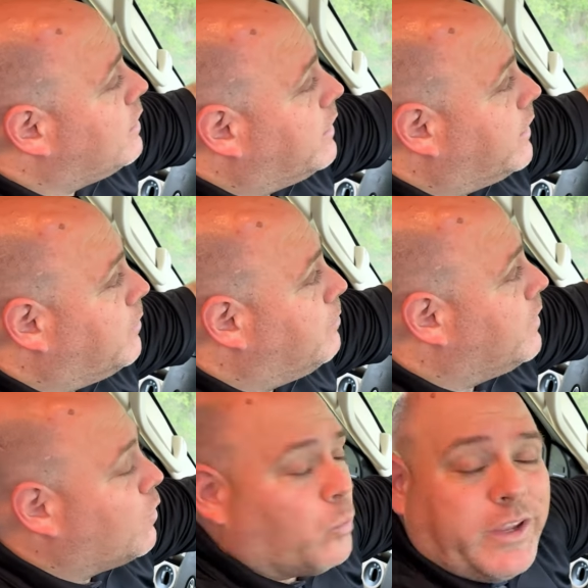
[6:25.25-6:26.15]
Um,
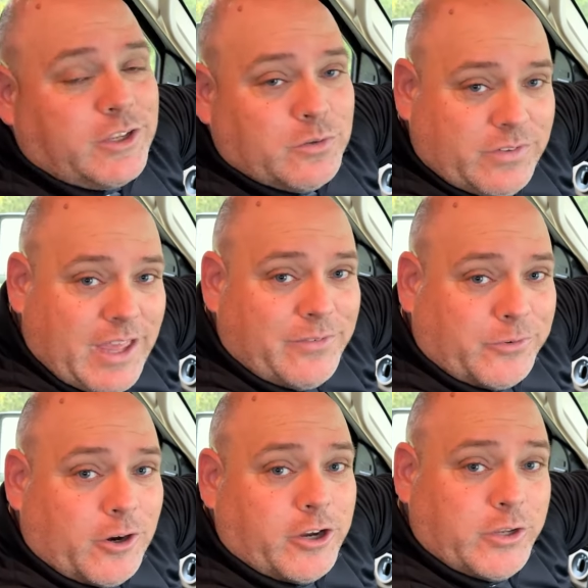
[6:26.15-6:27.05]
we use that
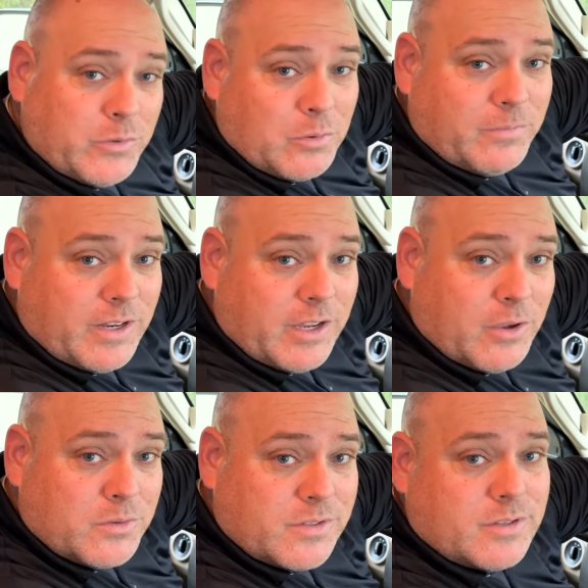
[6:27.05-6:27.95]
for our YouTube
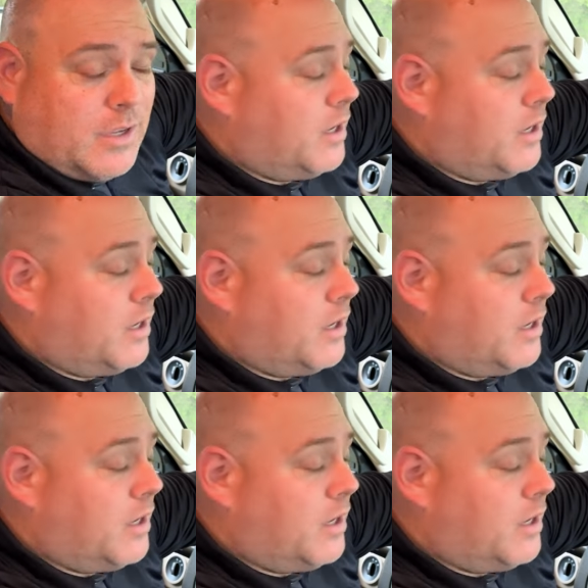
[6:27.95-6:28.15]
videos.